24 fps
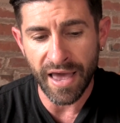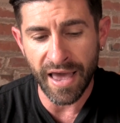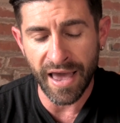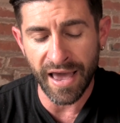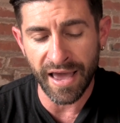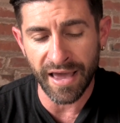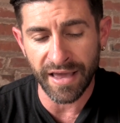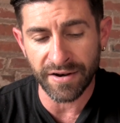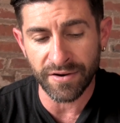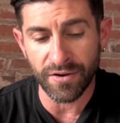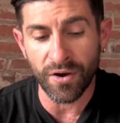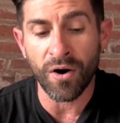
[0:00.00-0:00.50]

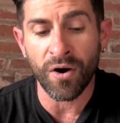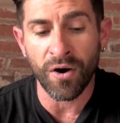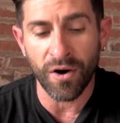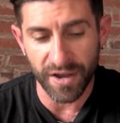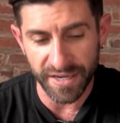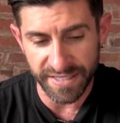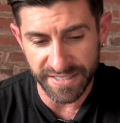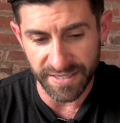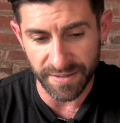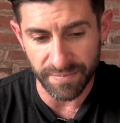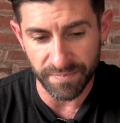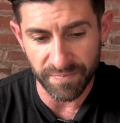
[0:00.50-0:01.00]
and
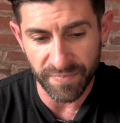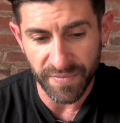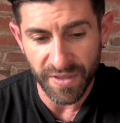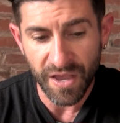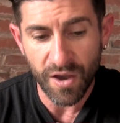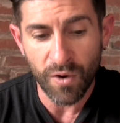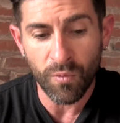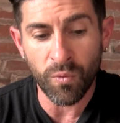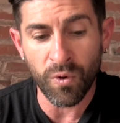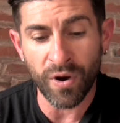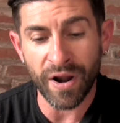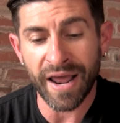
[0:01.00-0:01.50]
awesome.
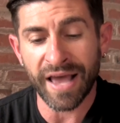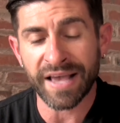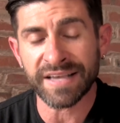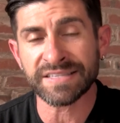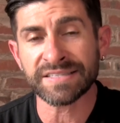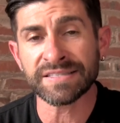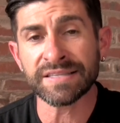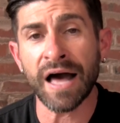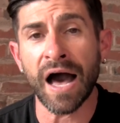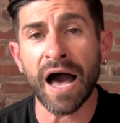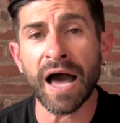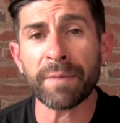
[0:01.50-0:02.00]
What has
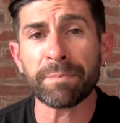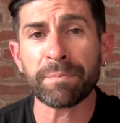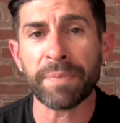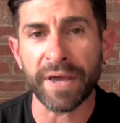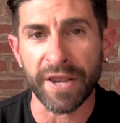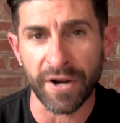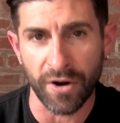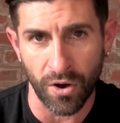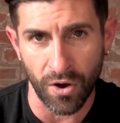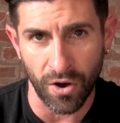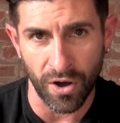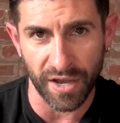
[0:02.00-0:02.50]
not
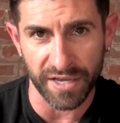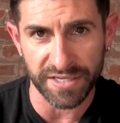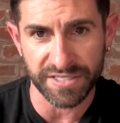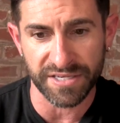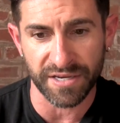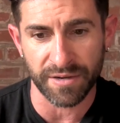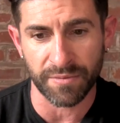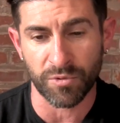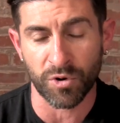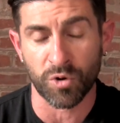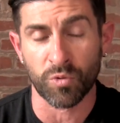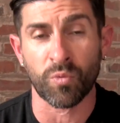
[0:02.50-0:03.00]
been
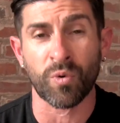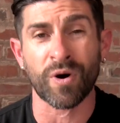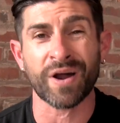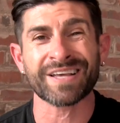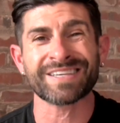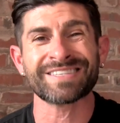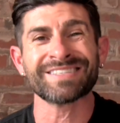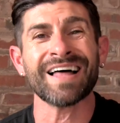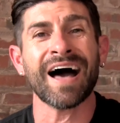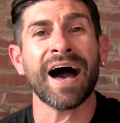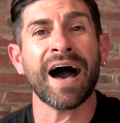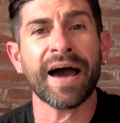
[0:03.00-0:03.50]
awesome, or what
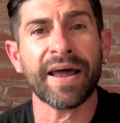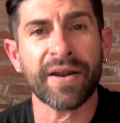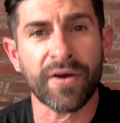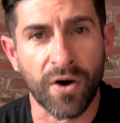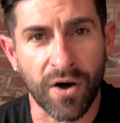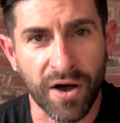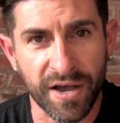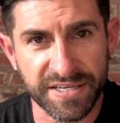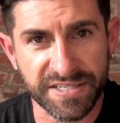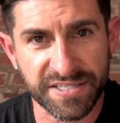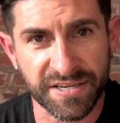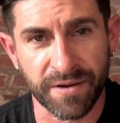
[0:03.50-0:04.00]
is not
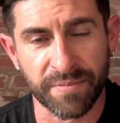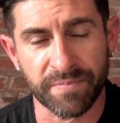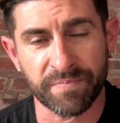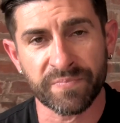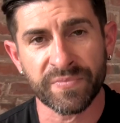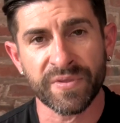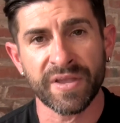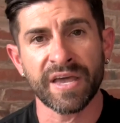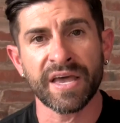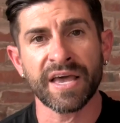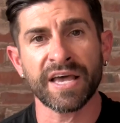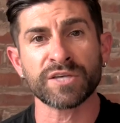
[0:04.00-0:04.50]
awesome,
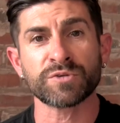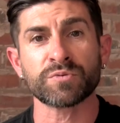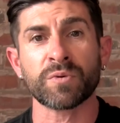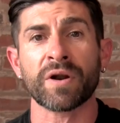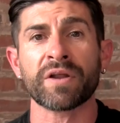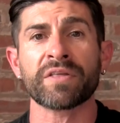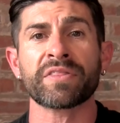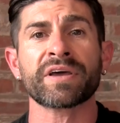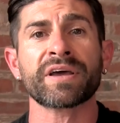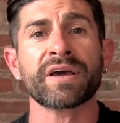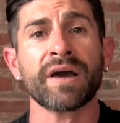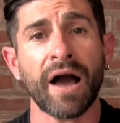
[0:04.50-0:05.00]
is one
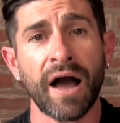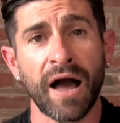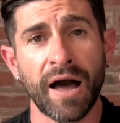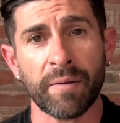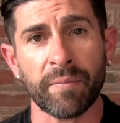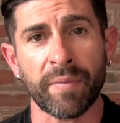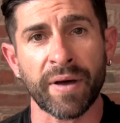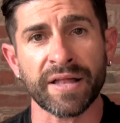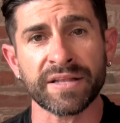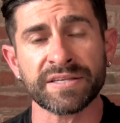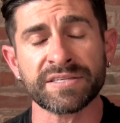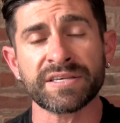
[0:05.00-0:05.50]
of the
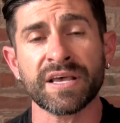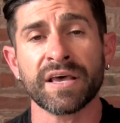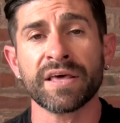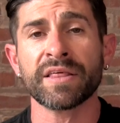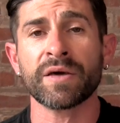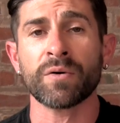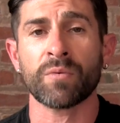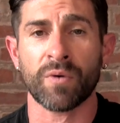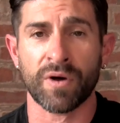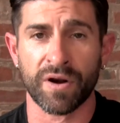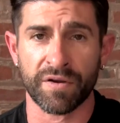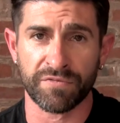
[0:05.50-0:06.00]
comments
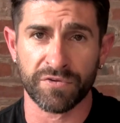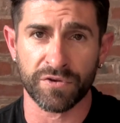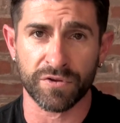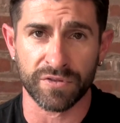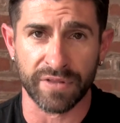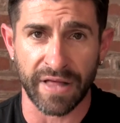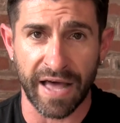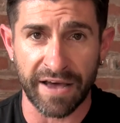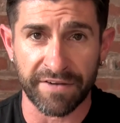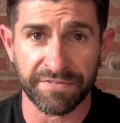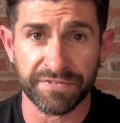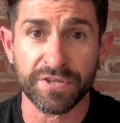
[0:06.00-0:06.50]
that one of you
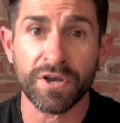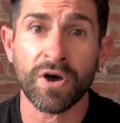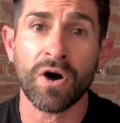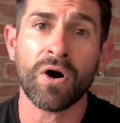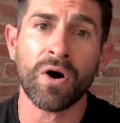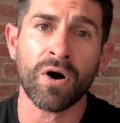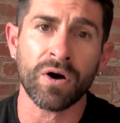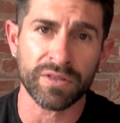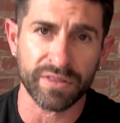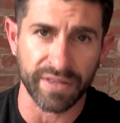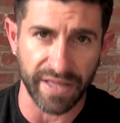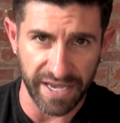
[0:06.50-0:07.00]
left
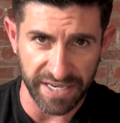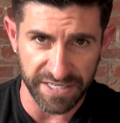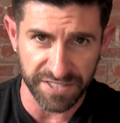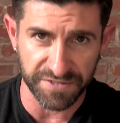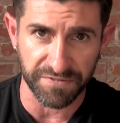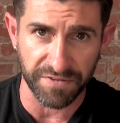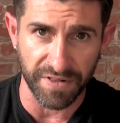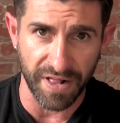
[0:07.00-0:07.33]
on last